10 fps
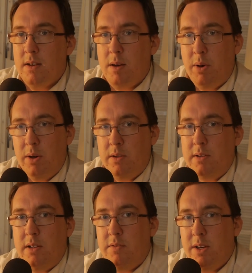a
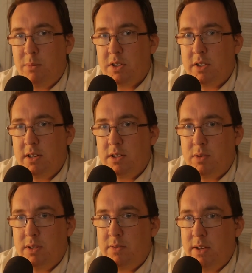bottle of Yamazaki
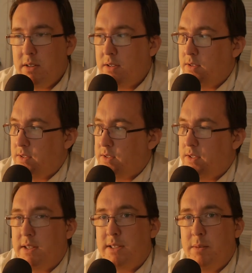12 years,
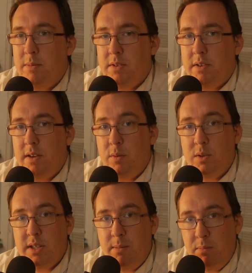except it
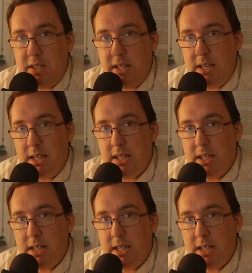was empty.